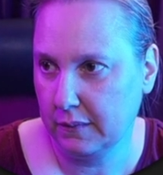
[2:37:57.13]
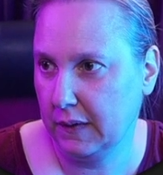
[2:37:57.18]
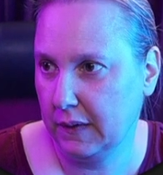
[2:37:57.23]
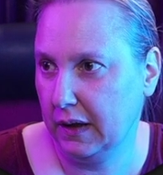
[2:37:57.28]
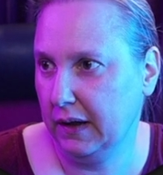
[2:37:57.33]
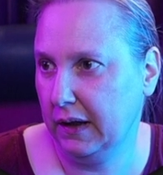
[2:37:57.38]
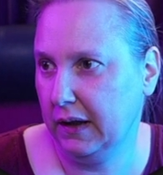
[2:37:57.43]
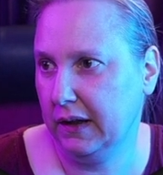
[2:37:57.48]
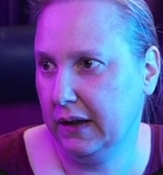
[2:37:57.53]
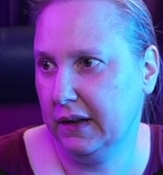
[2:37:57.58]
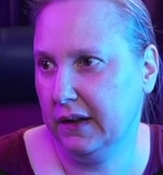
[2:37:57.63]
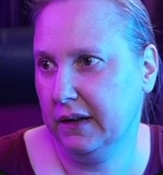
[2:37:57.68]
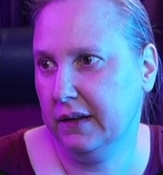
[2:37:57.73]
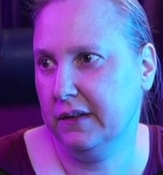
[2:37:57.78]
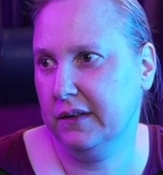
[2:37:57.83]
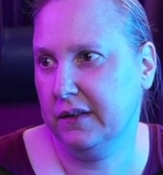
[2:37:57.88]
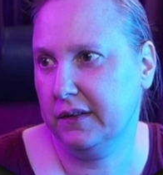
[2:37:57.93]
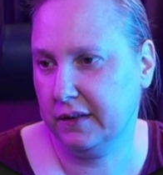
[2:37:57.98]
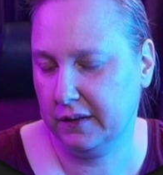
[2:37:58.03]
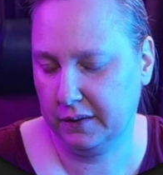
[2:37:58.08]

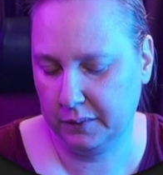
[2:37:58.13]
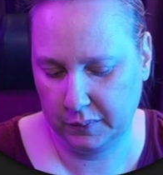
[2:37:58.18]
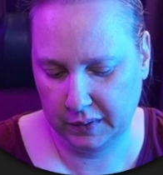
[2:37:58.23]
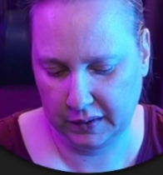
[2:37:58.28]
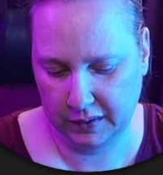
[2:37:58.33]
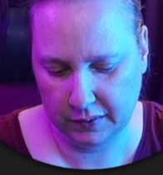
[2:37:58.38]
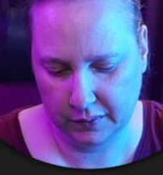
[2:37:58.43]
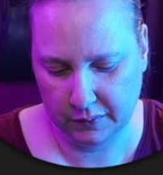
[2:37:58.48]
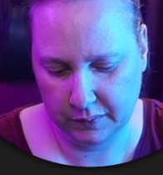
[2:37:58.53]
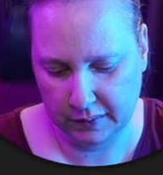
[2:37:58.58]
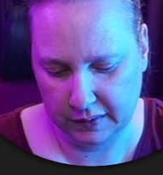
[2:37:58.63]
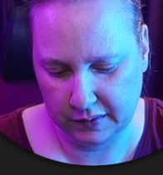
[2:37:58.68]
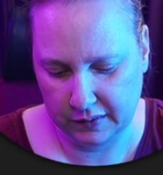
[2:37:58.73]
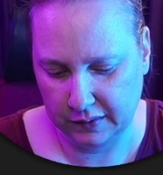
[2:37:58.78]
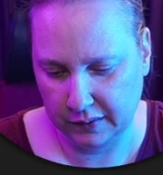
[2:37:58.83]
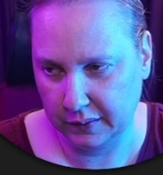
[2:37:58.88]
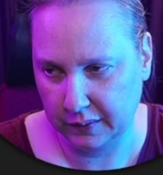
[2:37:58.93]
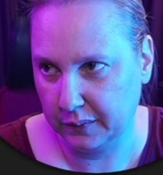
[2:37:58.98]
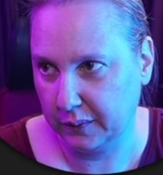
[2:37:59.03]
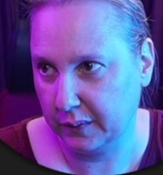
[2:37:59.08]
and we're going
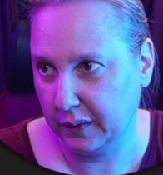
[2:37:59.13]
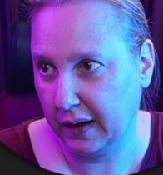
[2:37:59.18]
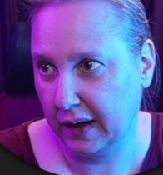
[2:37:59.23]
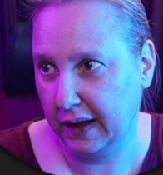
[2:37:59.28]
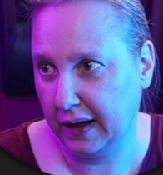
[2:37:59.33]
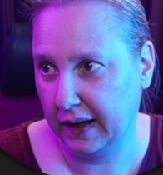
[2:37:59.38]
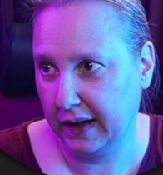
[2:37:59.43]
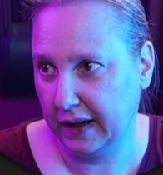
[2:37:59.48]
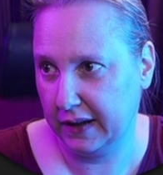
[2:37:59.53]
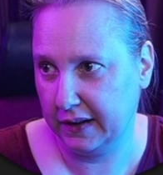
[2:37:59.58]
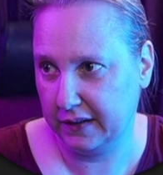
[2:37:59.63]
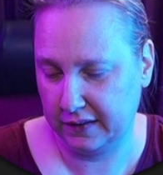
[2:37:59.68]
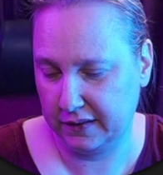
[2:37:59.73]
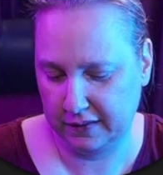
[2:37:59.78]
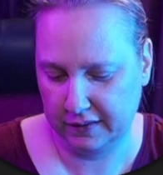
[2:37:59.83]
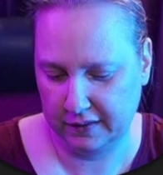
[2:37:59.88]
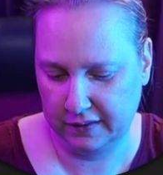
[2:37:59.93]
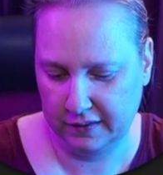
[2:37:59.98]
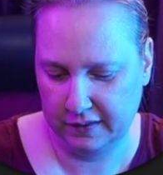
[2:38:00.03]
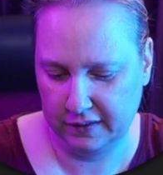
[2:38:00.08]
to add